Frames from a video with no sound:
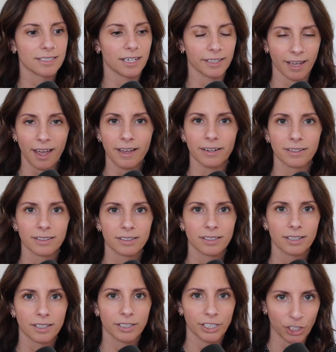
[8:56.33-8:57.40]
Again,
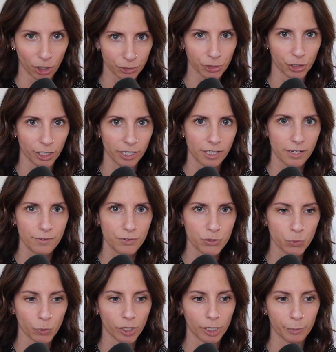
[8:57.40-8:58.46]
the alternatives
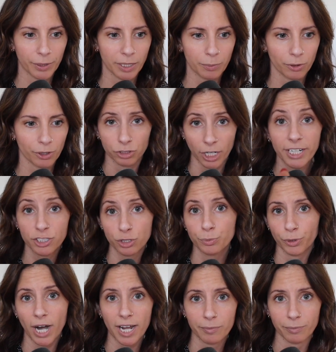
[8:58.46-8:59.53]
were people trying to
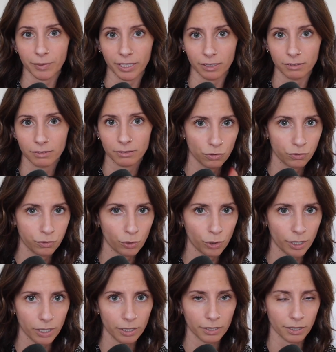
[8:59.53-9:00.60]
bribe me
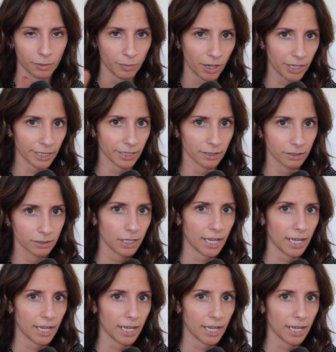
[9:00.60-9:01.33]
for the money.